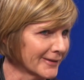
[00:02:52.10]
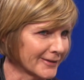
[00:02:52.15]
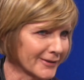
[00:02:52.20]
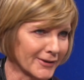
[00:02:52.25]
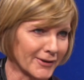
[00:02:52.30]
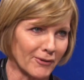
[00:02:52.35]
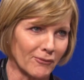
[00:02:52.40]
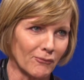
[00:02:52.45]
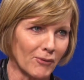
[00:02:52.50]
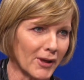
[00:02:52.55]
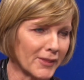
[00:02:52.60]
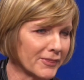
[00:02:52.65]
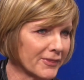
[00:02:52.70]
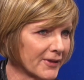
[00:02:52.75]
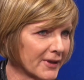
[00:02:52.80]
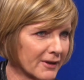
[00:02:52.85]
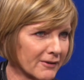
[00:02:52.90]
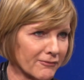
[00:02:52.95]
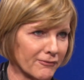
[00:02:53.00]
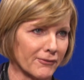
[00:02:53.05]
you know, one
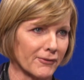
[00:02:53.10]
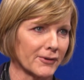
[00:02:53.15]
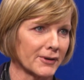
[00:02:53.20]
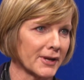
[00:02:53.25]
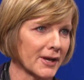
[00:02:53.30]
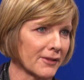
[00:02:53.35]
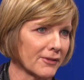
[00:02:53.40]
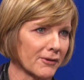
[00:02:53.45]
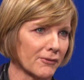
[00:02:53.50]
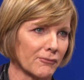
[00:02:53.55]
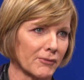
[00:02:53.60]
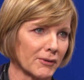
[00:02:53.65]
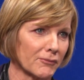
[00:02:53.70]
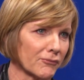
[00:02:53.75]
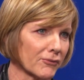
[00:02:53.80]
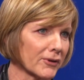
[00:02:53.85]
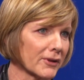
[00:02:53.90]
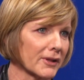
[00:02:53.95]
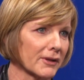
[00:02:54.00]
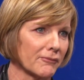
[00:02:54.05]
thing for another
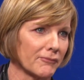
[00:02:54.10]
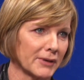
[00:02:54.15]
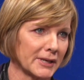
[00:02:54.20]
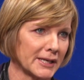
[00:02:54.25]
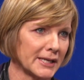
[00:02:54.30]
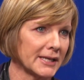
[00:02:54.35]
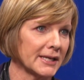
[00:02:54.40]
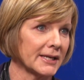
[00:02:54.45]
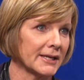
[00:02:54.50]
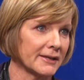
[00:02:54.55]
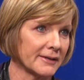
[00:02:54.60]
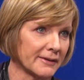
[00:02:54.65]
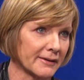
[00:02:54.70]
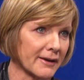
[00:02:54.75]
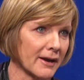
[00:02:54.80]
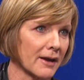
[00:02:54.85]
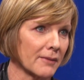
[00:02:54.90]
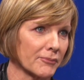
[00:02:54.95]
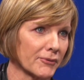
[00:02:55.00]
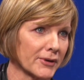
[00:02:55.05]
when really we need
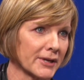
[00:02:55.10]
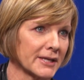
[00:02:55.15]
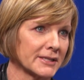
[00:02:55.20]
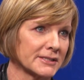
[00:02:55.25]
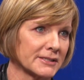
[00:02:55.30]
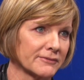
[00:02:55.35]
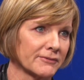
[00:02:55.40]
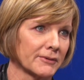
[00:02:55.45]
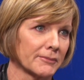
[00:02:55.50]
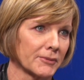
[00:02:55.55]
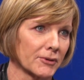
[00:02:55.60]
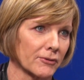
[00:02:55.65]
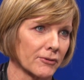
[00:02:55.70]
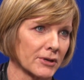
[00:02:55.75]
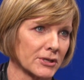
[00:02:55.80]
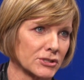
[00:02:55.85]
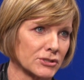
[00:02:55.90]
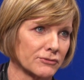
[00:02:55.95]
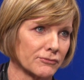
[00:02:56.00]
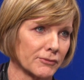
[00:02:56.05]
comprehensive
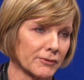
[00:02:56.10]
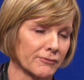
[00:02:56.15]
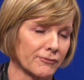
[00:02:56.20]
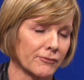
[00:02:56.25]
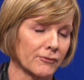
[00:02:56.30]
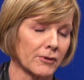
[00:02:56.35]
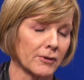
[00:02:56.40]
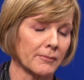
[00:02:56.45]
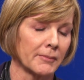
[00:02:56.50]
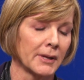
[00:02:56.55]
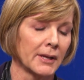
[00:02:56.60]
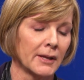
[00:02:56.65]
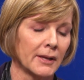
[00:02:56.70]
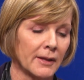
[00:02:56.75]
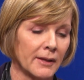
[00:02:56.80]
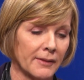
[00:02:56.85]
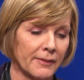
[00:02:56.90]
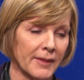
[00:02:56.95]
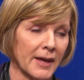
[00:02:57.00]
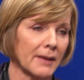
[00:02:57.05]
immigration reform.
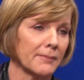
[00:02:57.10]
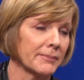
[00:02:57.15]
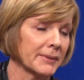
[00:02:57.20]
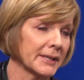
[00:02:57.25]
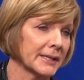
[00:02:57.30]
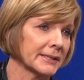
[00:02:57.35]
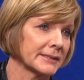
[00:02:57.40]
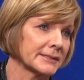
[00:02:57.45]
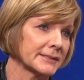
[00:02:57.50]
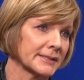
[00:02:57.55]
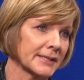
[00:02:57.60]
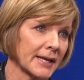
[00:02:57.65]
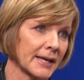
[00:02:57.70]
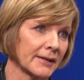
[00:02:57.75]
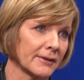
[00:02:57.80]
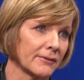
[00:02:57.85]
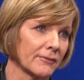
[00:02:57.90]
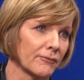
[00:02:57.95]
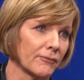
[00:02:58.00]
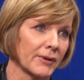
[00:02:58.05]
That being
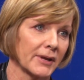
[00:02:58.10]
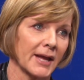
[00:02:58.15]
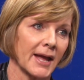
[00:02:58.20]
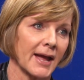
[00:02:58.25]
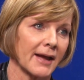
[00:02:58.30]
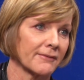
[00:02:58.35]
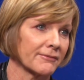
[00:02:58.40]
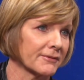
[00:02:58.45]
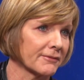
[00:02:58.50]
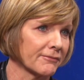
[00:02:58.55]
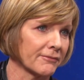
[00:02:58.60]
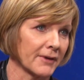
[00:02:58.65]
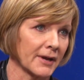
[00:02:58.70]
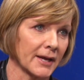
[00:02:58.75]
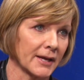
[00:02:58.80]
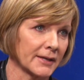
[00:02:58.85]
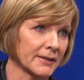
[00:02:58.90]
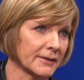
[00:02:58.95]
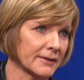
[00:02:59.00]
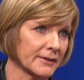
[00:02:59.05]
said, we have to
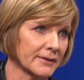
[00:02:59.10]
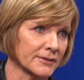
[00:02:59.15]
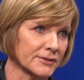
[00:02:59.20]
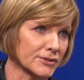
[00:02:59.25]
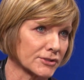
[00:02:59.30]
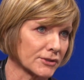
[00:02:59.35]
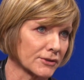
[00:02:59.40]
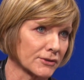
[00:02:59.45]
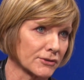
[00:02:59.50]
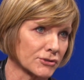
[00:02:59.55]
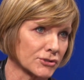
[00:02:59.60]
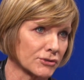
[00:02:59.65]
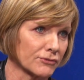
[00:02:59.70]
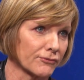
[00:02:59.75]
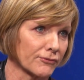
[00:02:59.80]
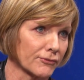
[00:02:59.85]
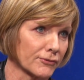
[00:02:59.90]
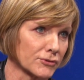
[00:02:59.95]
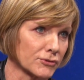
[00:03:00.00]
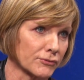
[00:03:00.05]
find a
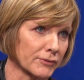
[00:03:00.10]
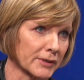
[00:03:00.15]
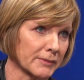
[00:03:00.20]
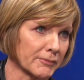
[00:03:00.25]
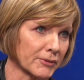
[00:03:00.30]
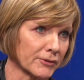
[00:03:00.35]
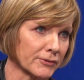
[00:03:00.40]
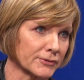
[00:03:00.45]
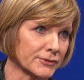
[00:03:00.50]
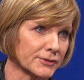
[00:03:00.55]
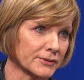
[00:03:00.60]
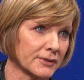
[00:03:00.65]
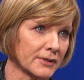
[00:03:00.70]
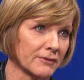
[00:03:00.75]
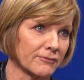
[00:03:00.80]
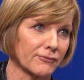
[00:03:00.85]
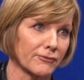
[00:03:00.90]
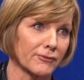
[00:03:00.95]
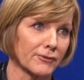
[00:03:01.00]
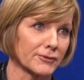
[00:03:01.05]
solution for Dreamers
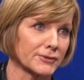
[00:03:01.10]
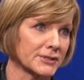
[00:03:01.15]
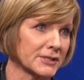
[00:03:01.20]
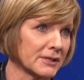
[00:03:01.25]
and for